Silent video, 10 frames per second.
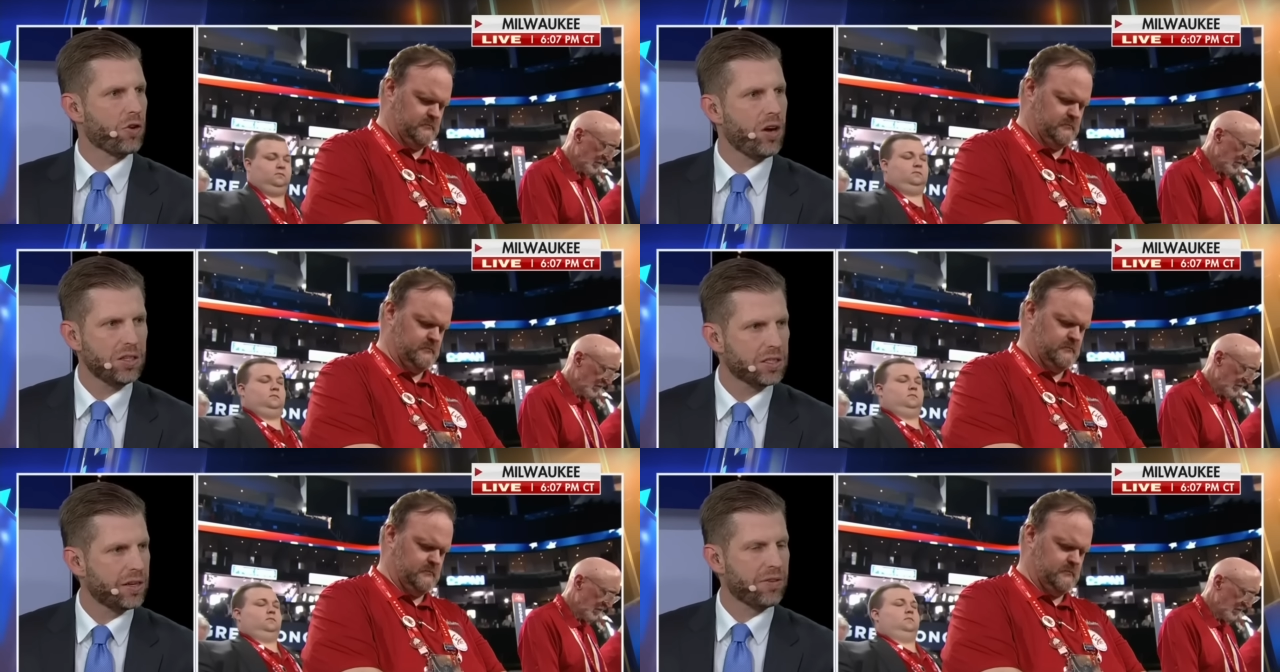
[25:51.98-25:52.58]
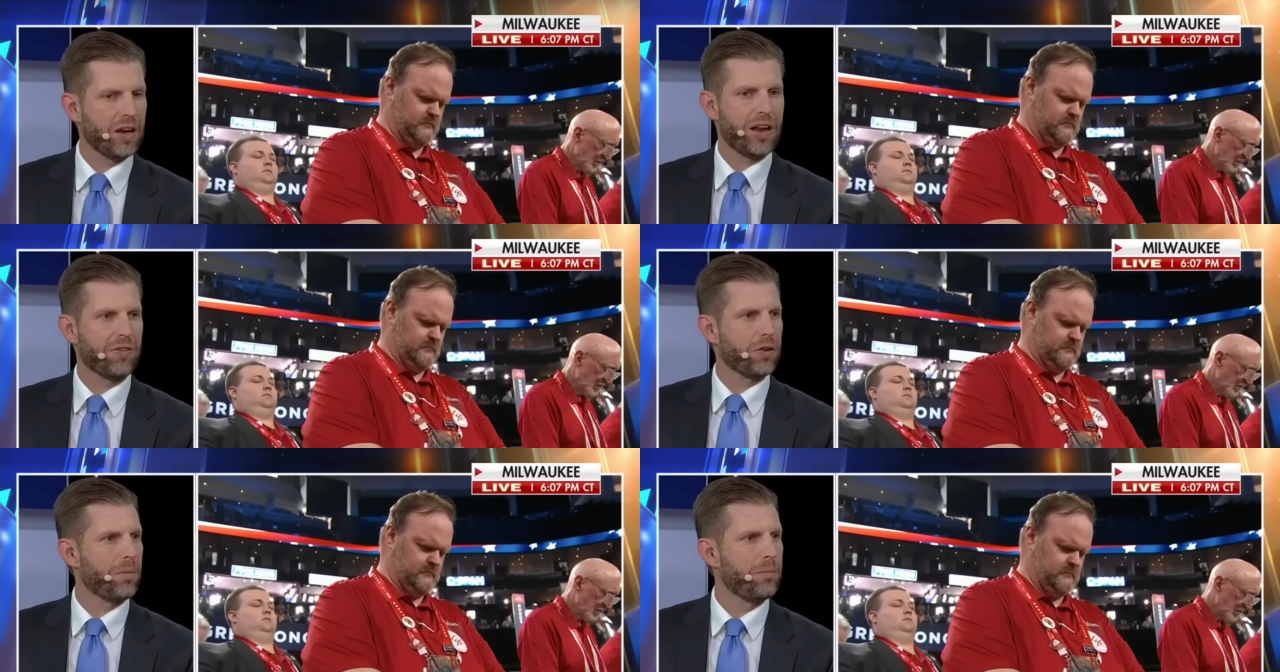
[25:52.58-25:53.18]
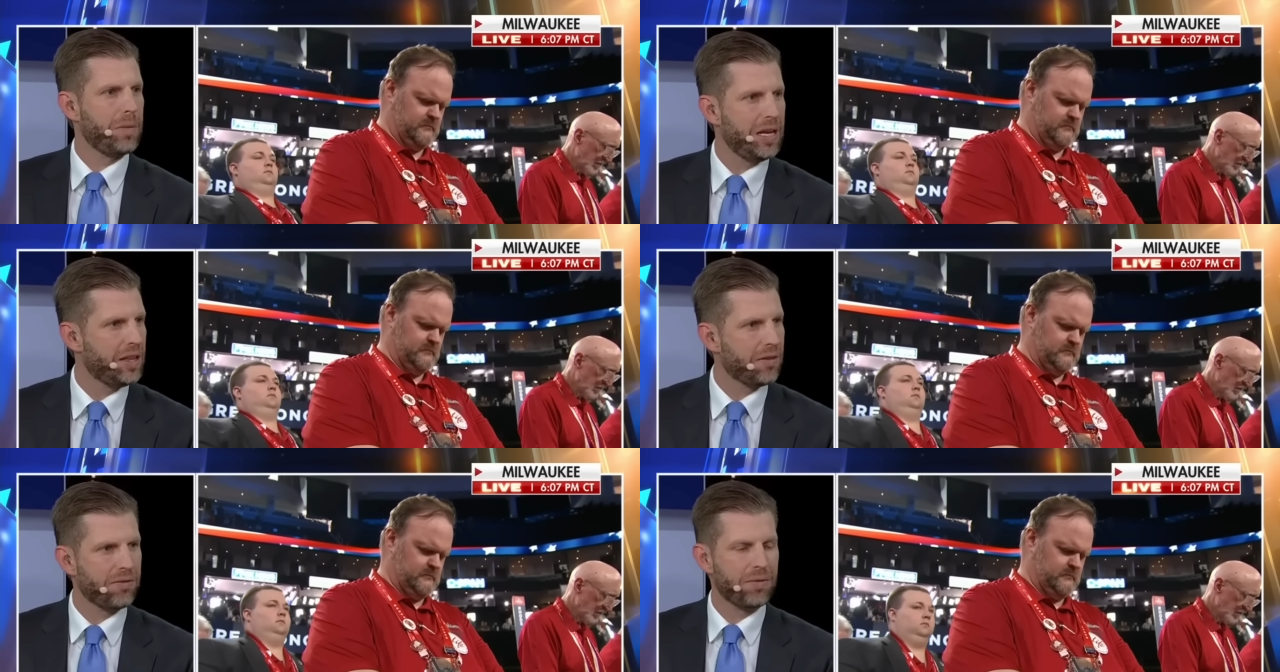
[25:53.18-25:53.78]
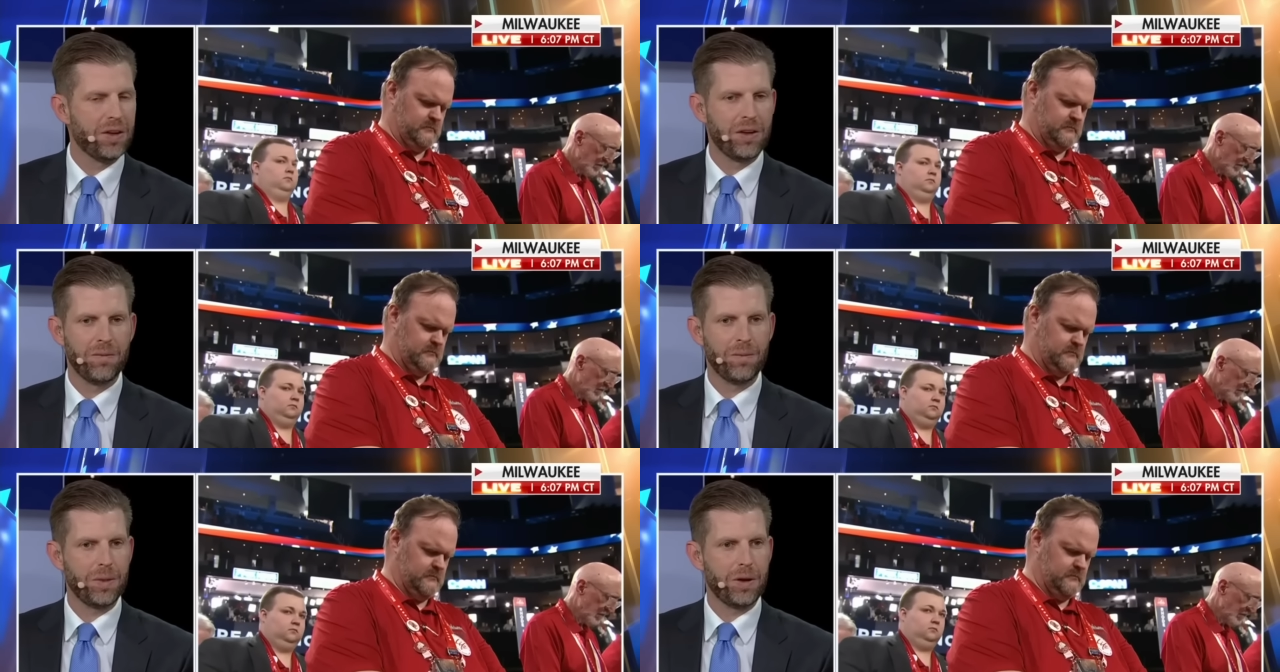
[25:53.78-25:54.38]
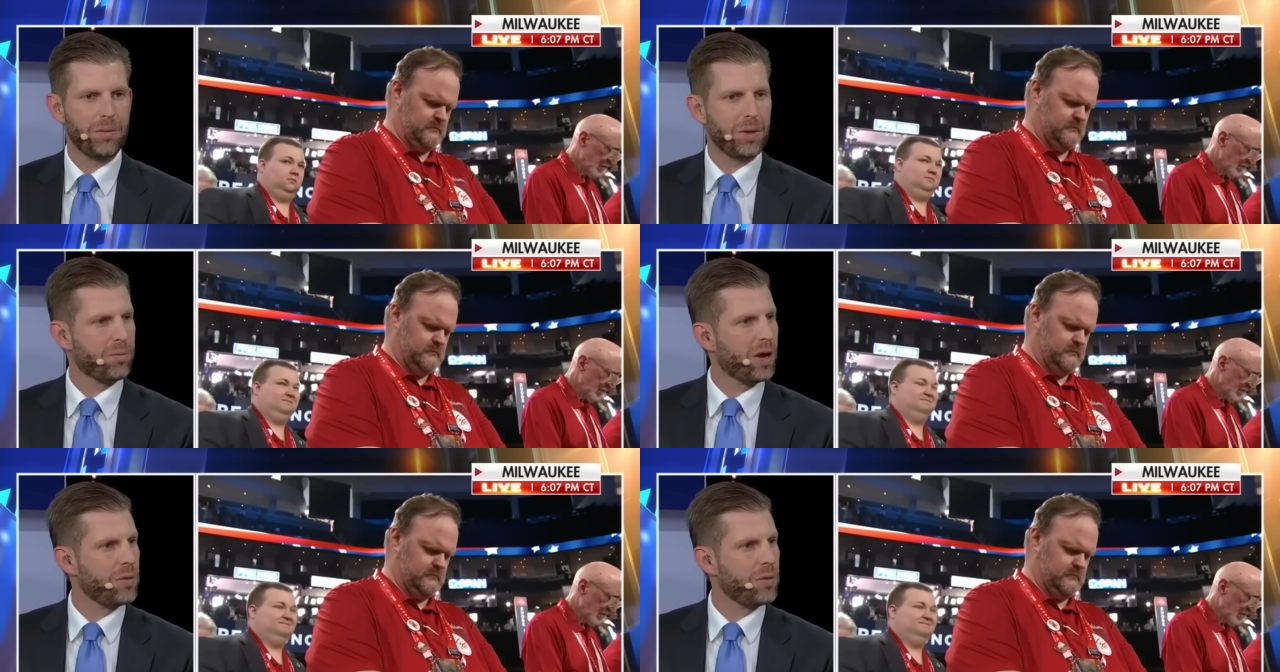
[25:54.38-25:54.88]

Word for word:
Speaker 1: us. They've gone after me. And I'm probably the